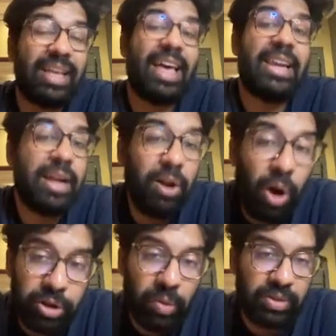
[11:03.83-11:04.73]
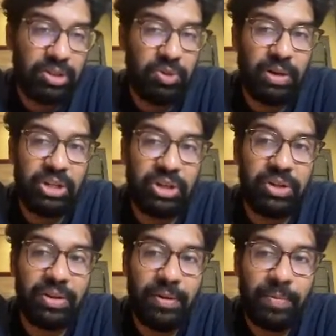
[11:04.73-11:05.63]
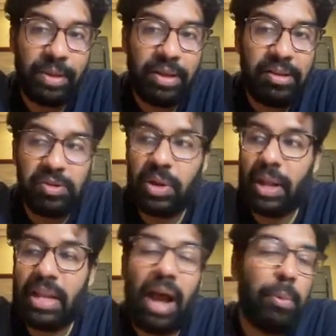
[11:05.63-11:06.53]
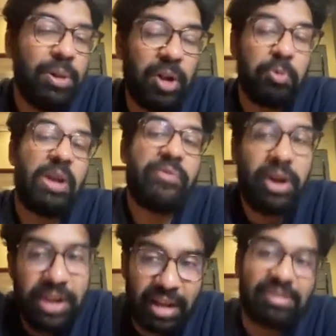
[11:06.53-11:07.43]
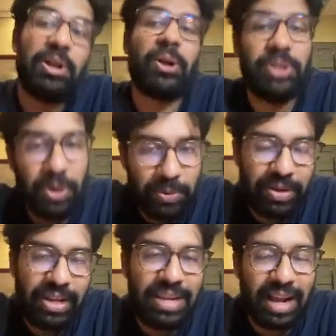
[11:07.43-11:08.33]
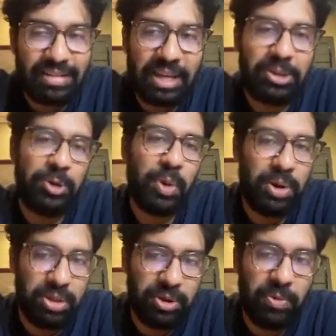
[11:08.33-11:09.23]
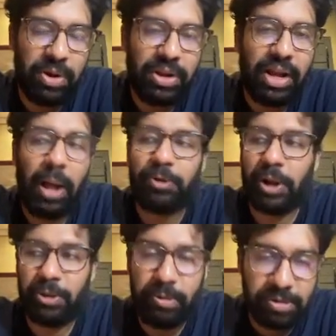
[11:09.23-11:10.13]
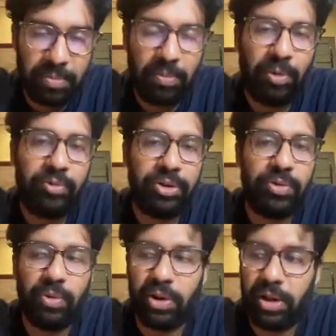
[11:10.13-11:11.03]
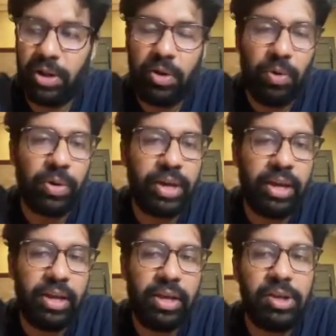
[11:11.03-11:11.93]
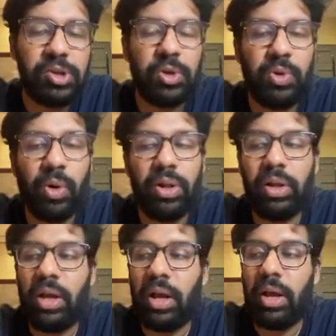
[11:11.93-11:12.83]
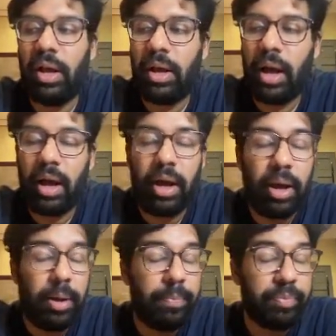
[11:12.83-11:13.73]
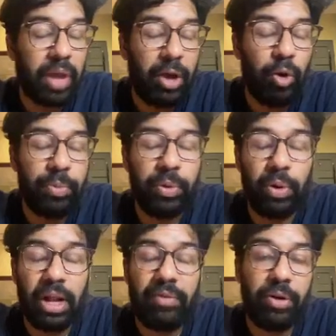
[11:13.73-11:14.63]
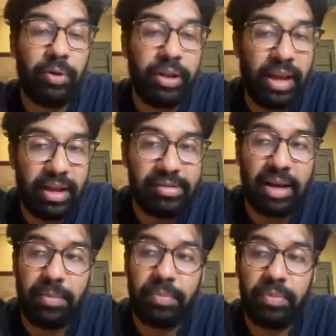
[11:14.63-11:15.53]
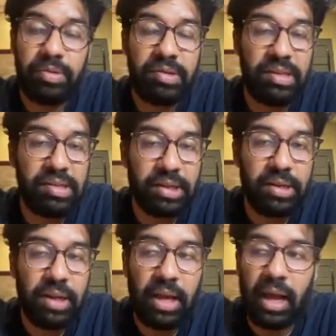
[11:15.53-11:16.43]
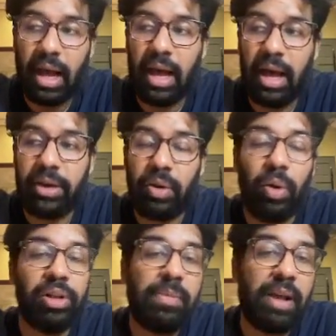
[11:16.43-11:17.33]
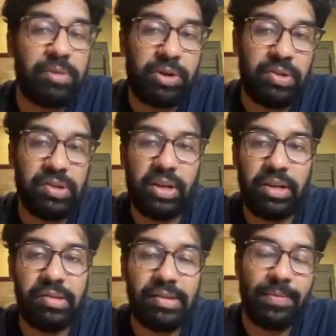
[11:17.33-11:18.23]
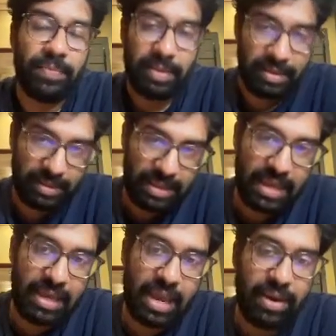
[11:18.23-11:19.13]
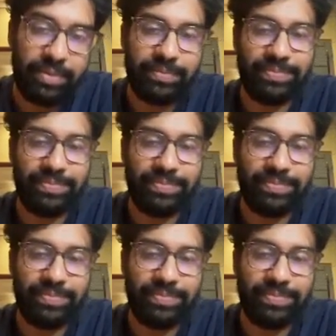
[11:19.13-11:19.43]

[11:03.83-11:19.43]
again in a lockdown situation. So I will not wait for a next lockdown next year to do another one. I'll try to do some more for you all. Okay, so you all, I hope you all have a great exam season and all the best with your studies. Take care.